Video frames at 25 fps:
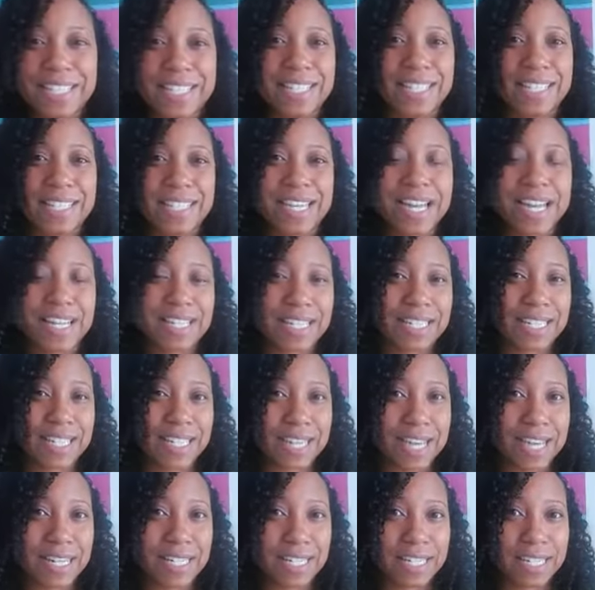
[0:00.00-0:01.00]
yada da
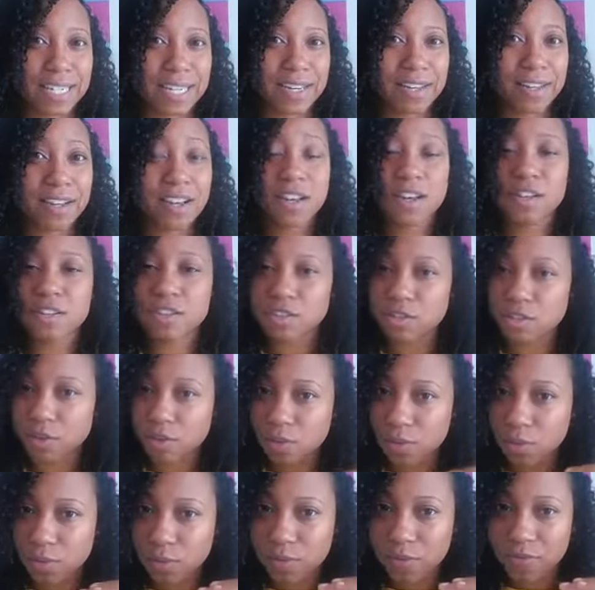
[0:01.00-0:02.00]
yada da.
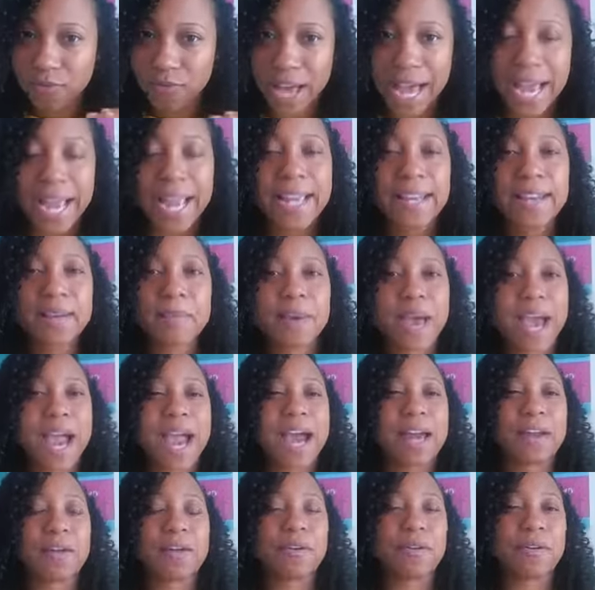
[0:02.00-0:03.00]
So find a
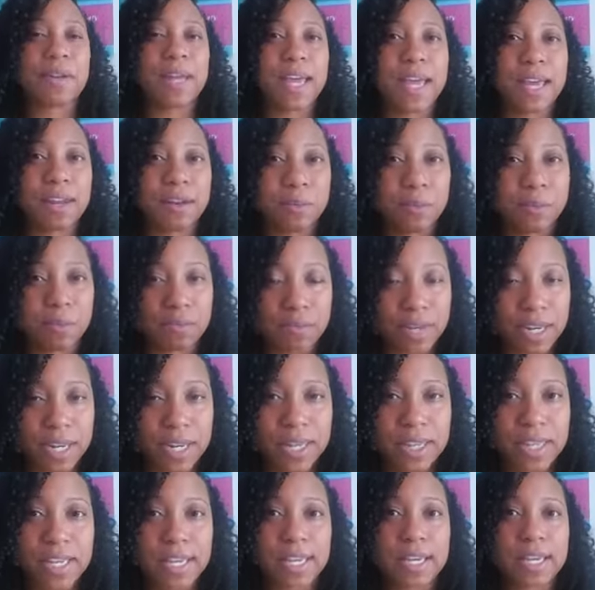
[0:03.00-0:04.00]
pattern and a
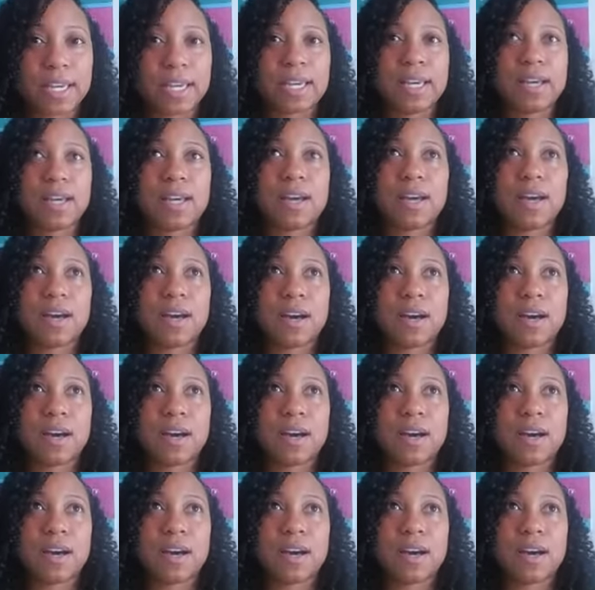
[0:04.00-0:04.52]
breathing